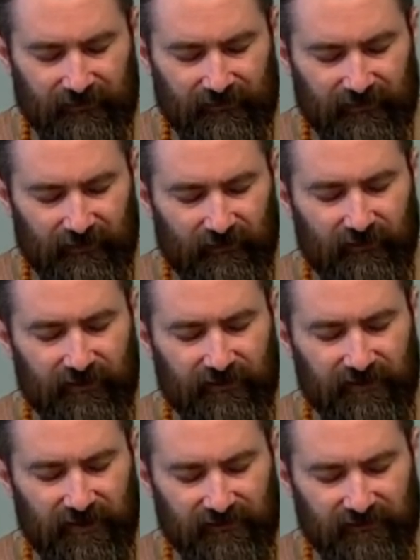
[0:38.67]
So the
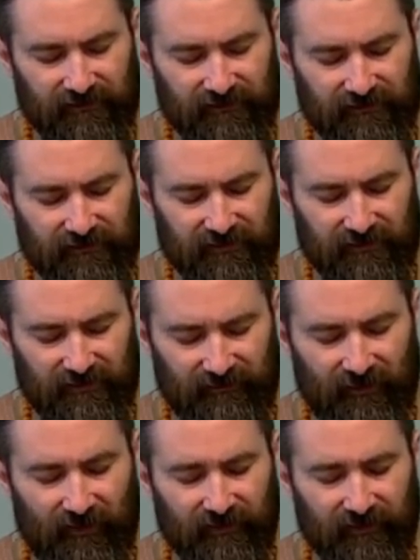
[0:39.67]
centers in the
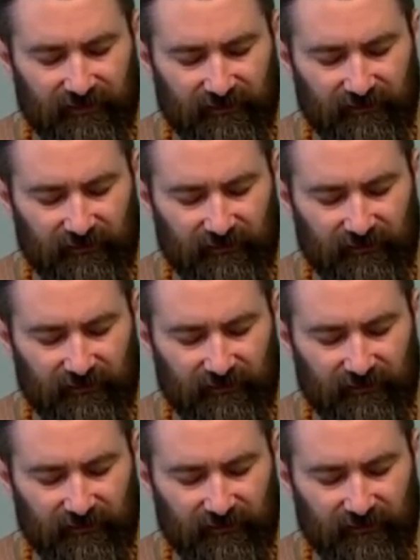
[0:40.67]
body,